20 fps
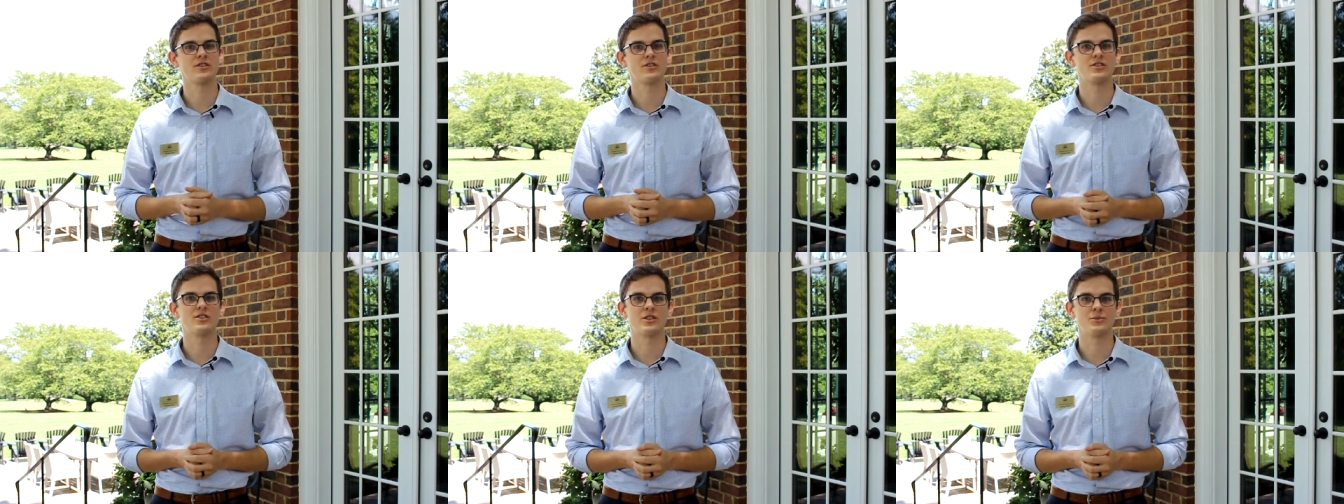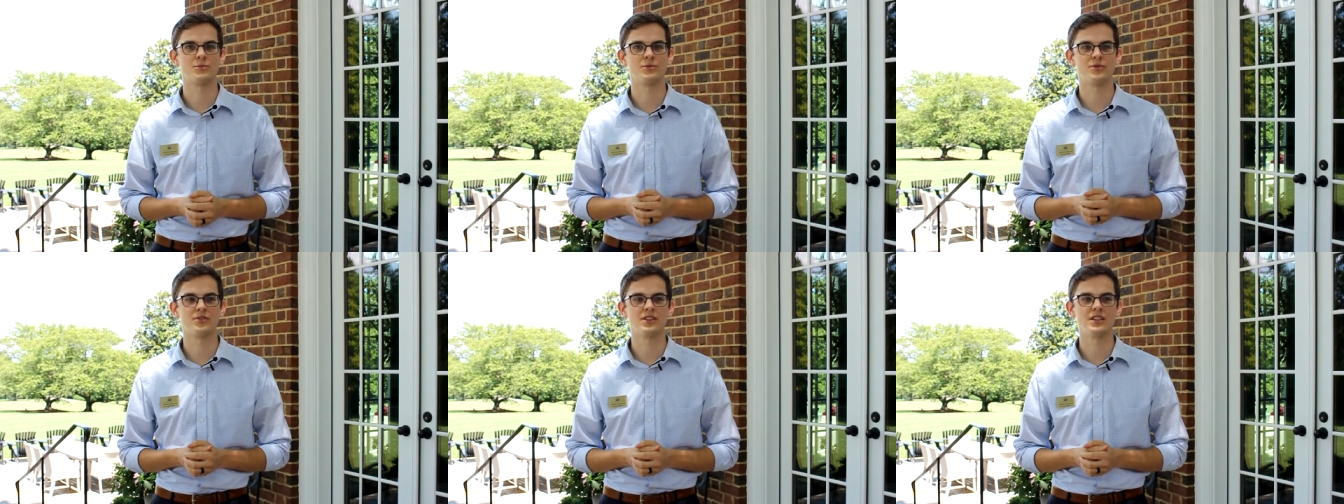to
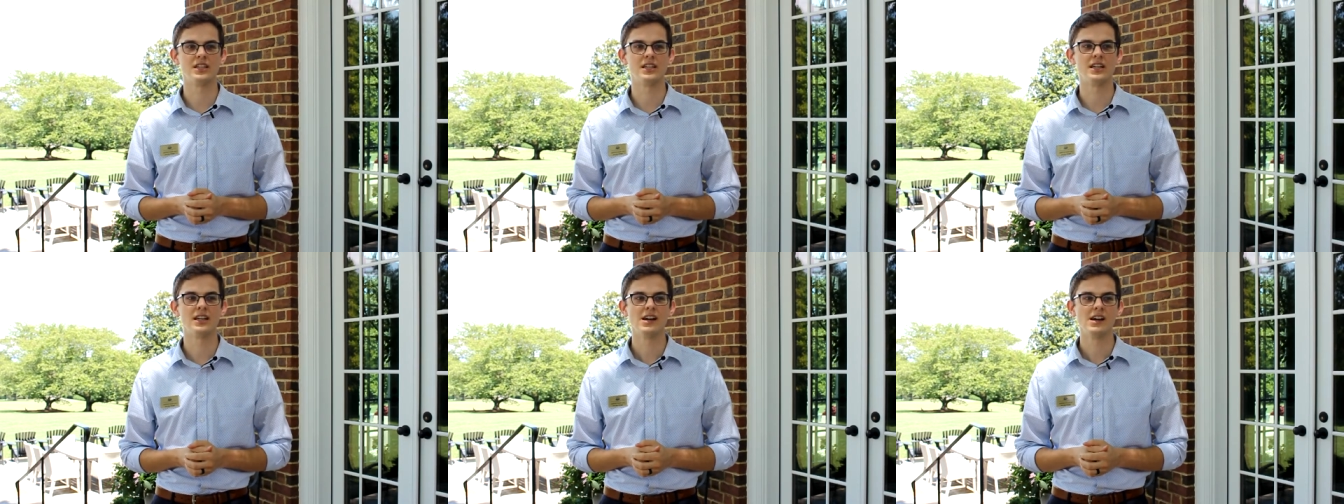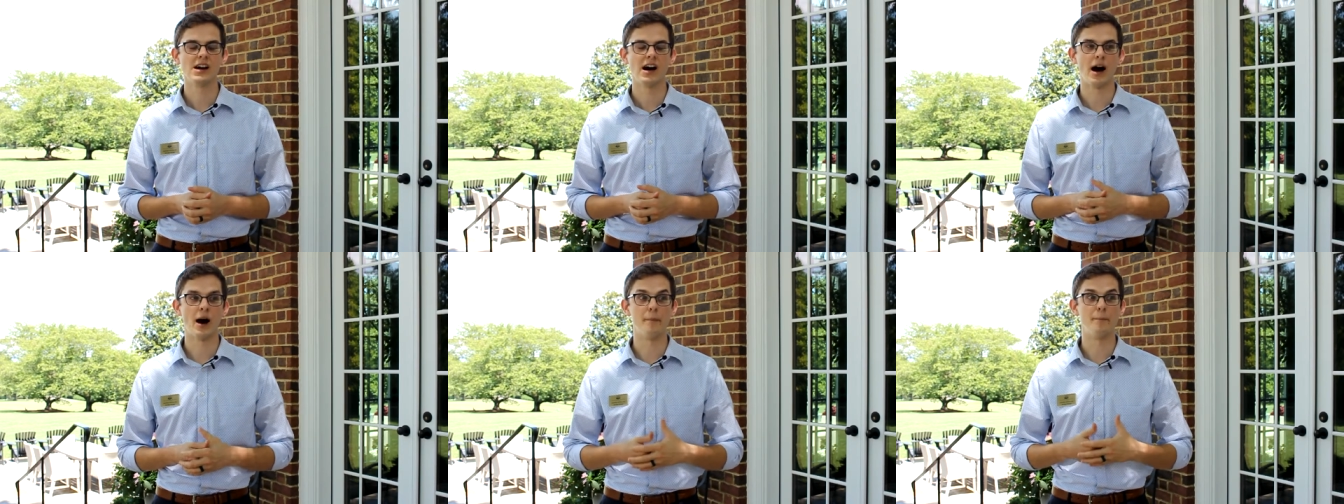some of the
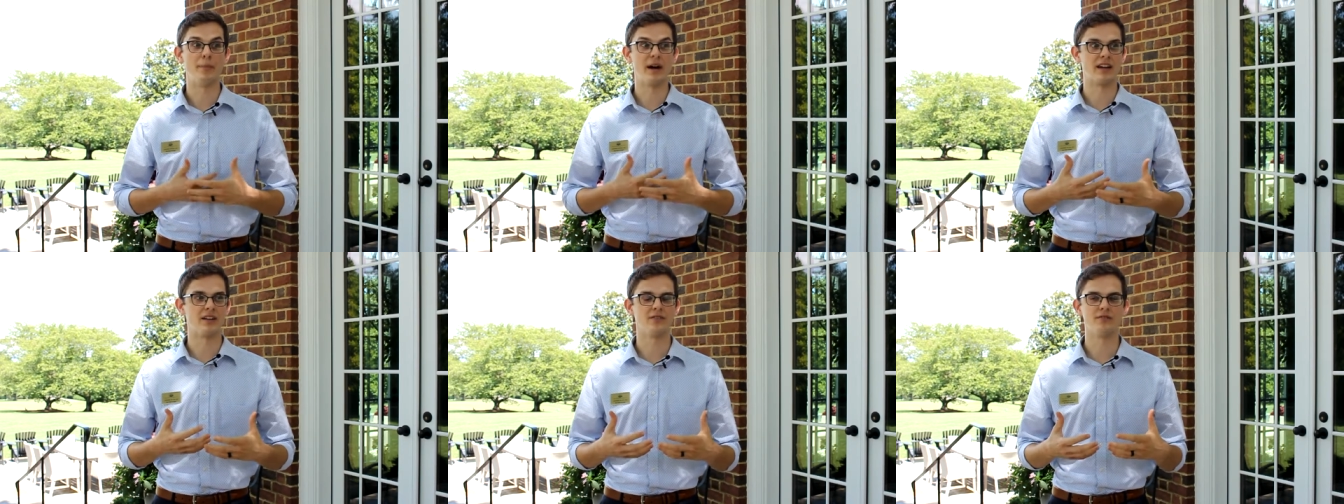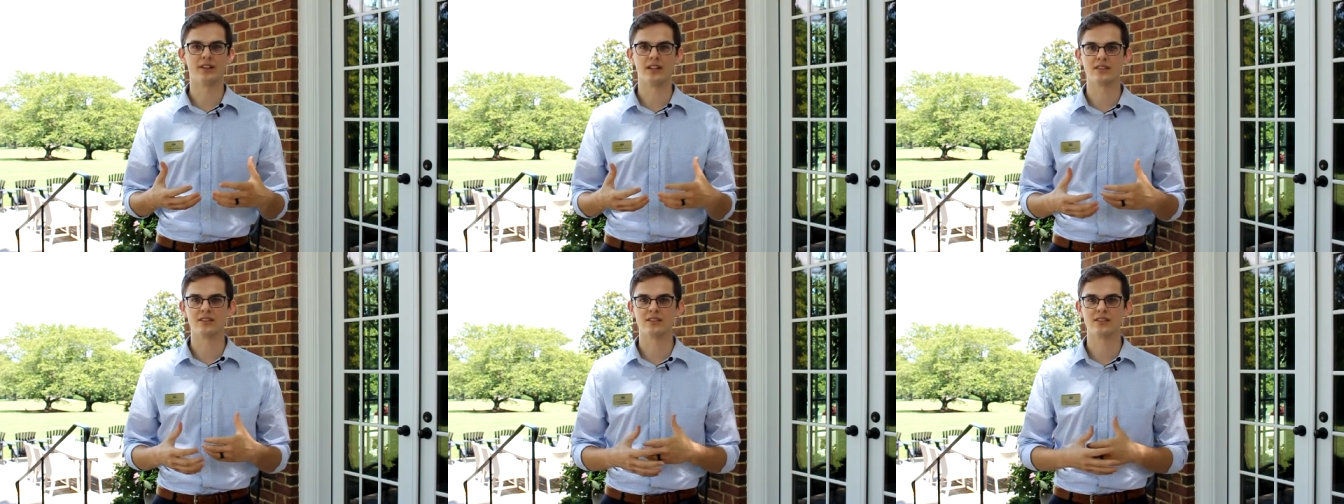
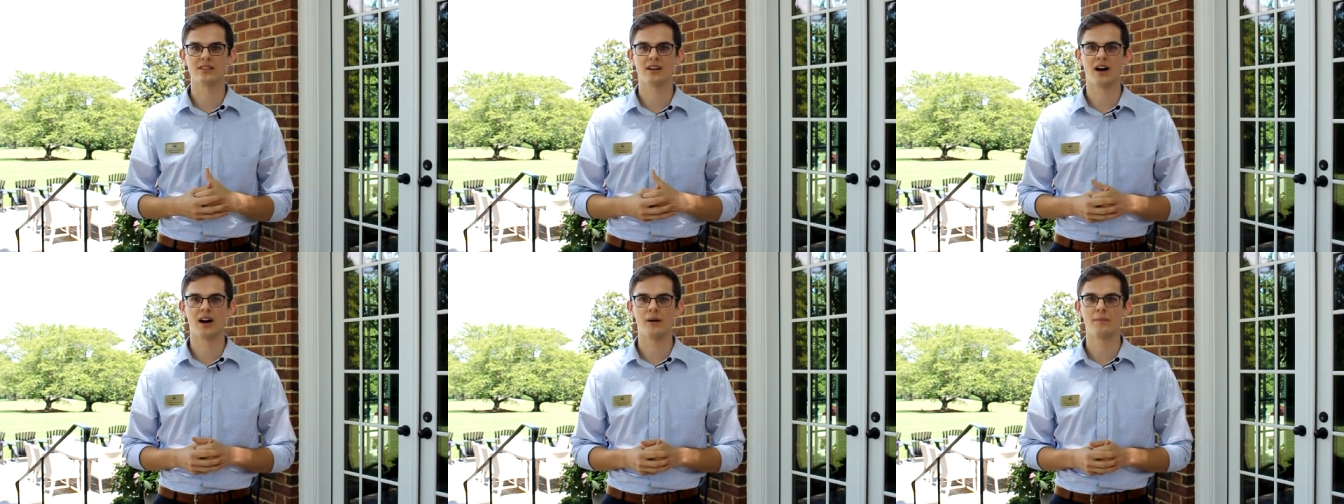benefits.